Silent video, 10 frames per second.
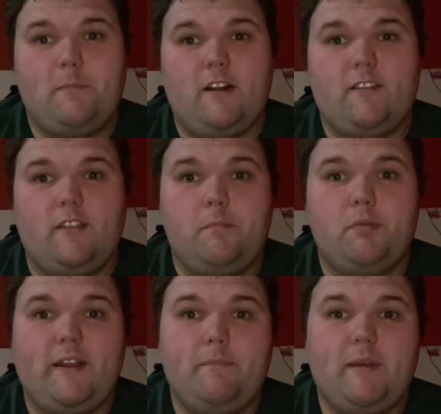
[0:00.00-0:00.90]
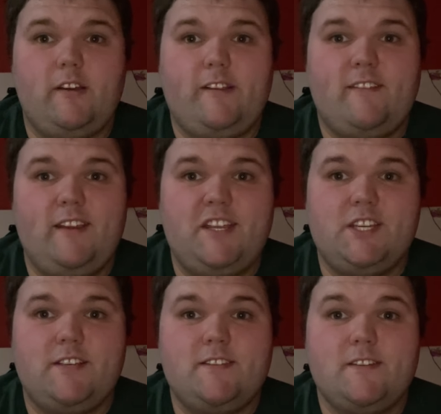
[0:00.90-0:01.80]
better than the plain-bellied
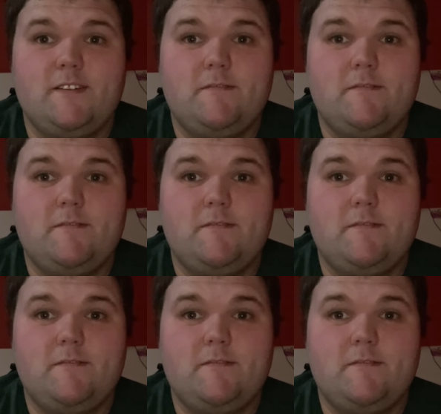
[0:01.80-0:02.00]
Sneetches.